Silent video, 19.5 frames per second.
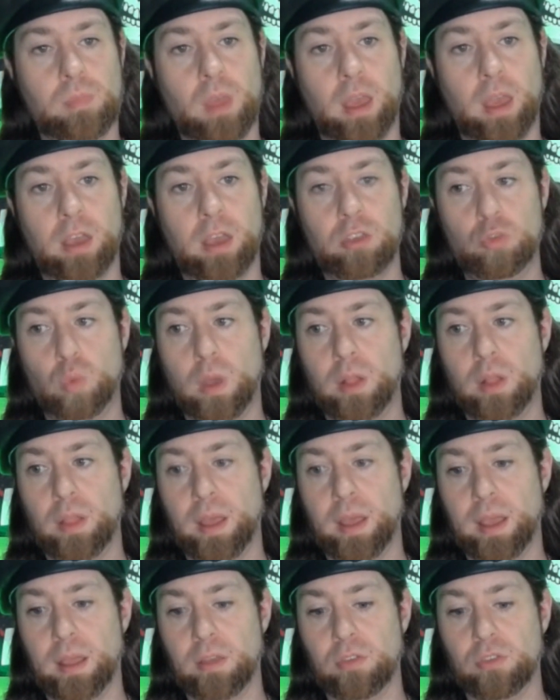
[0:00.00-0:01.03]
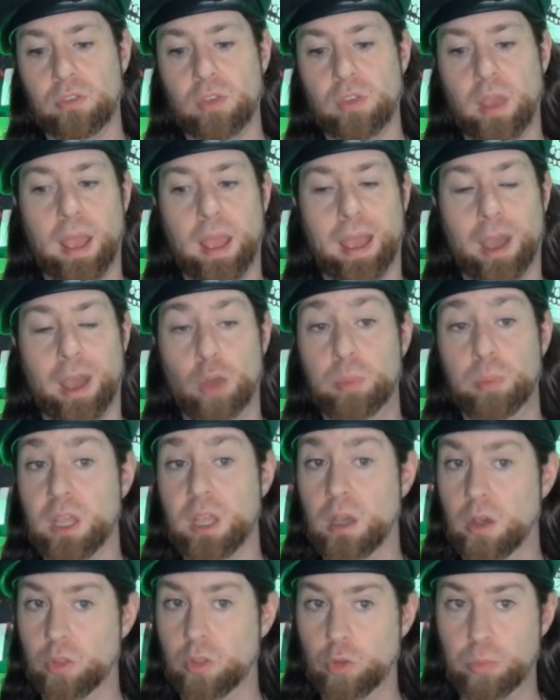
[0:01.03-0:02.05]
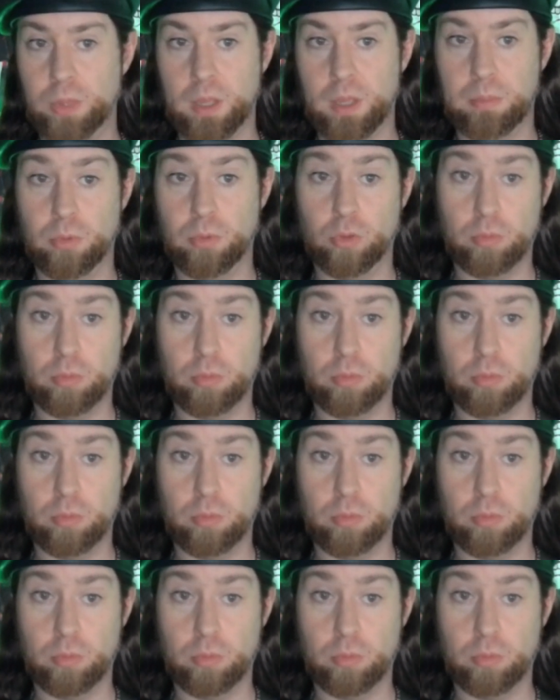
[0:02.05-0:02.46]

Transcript: as well as how many other people